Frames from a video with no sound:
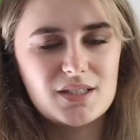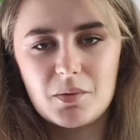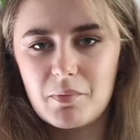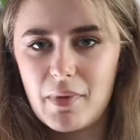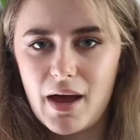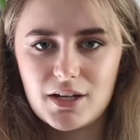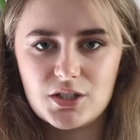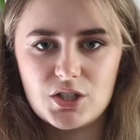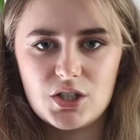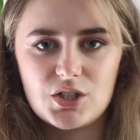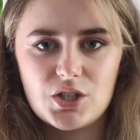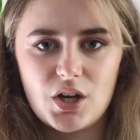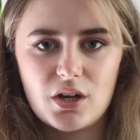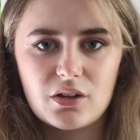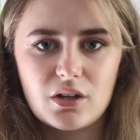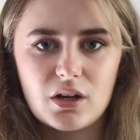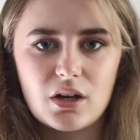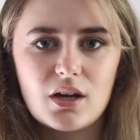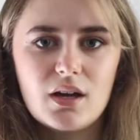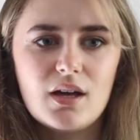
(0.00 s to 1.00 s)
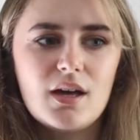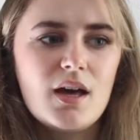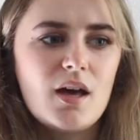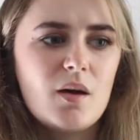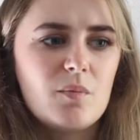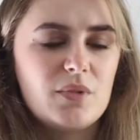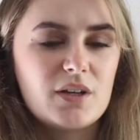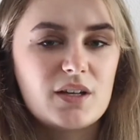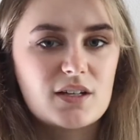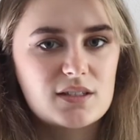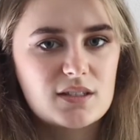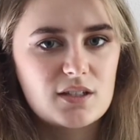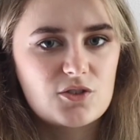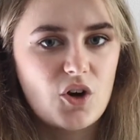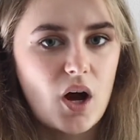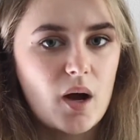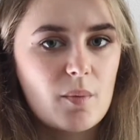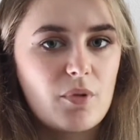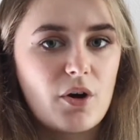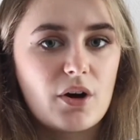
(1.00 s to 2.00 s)
to match each other, because the
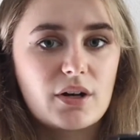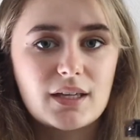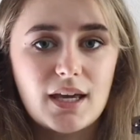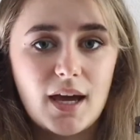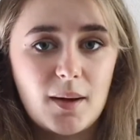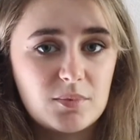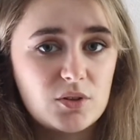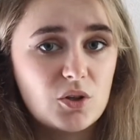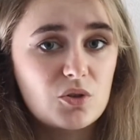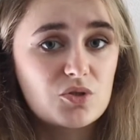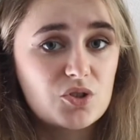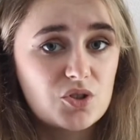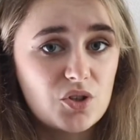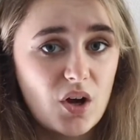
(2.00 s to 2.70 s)
tripod kept those